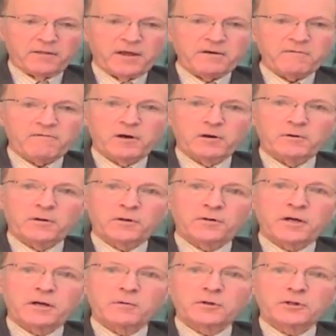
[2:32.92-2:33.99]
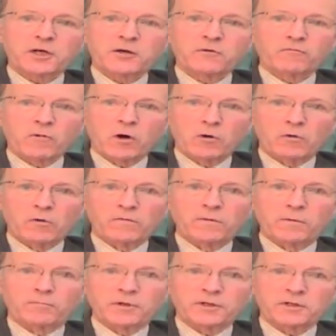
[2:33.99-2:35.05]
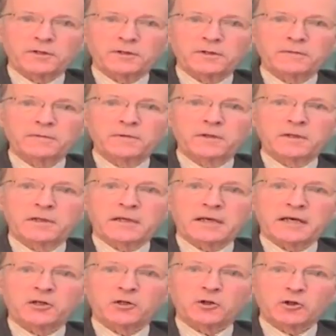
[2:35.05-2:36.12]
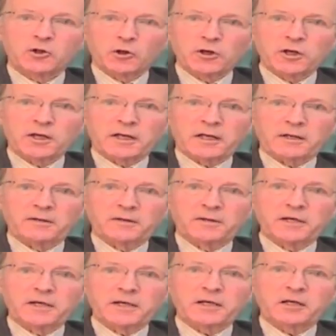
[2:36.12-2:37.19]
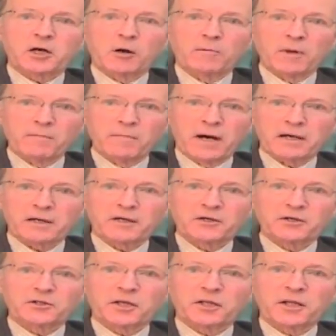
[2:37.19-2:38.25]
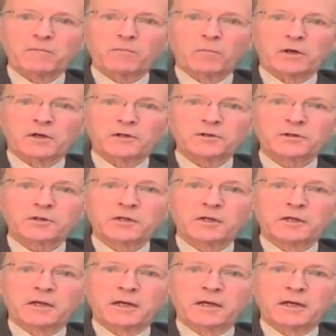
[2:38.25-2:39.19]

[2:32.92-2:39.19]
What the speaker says: they felt that there was a role for Britain in joining the common market as it then was,